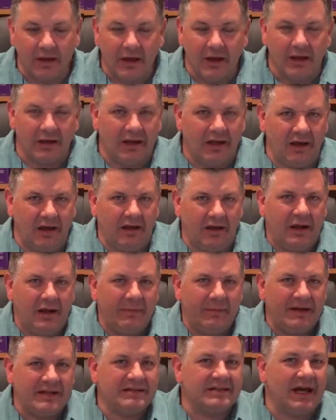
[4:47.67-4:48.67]
Let
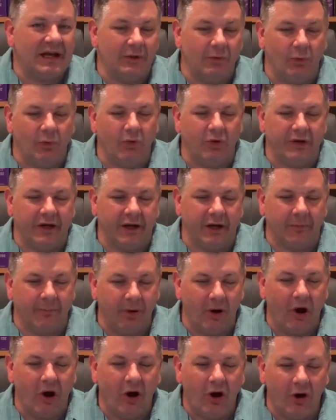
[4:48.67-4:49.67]
me just kind of warn you here
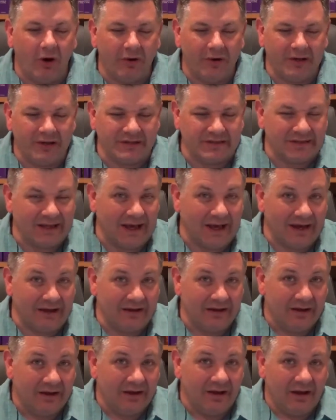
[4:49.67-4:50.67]
Paul is
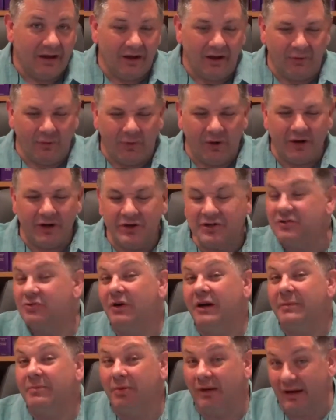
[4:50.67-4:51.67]
not one who's
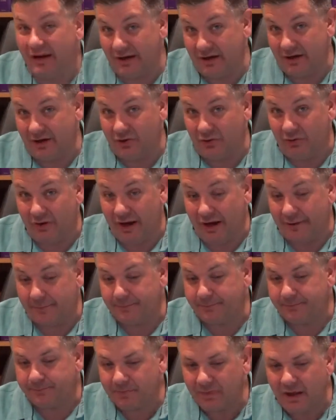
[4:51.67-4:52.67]
really politically correct.
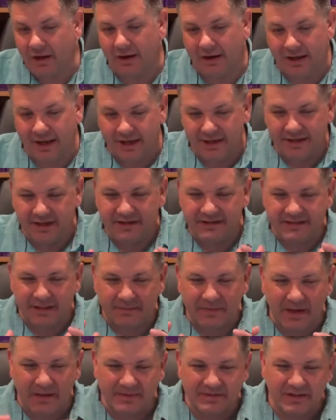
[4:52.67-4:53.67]
Uh, he, he
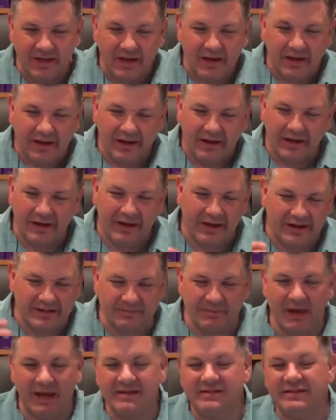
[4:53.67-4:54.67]
sometimes, his
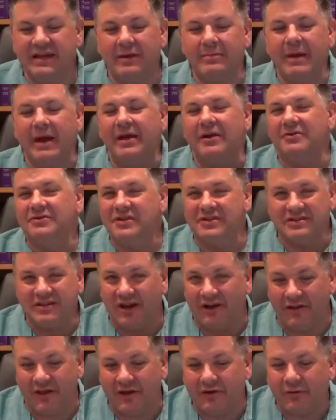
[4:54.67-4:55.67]
bedside manner is just not
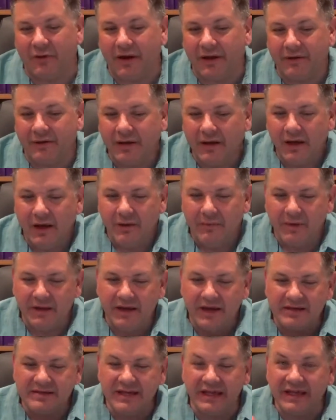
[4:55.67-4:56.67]
all that great
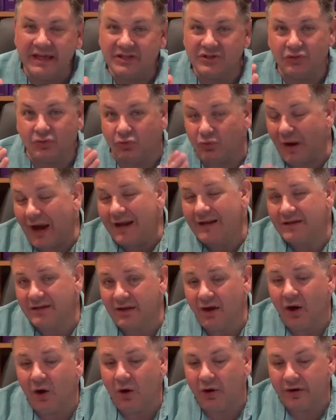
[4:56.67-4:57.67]
because he gets right to the
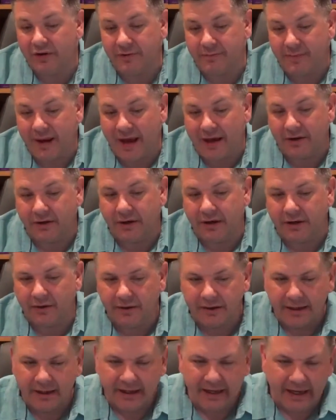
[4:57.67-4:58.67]
heart of the matter
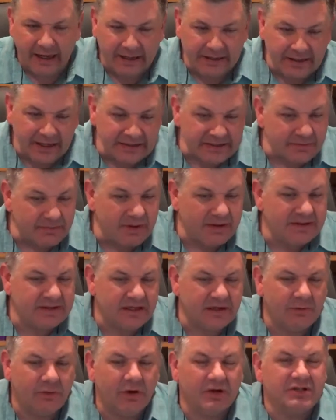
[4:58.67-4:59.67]
here. He doesn't mince
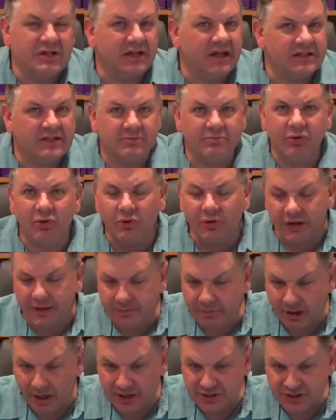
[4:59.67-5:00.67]
any words. He doesn't pull any
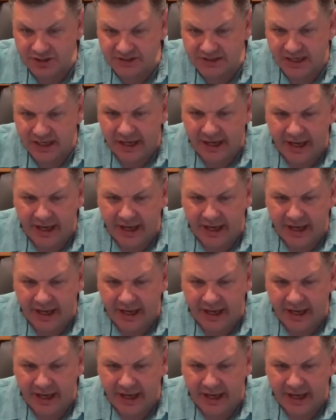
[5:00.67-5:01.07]
punches.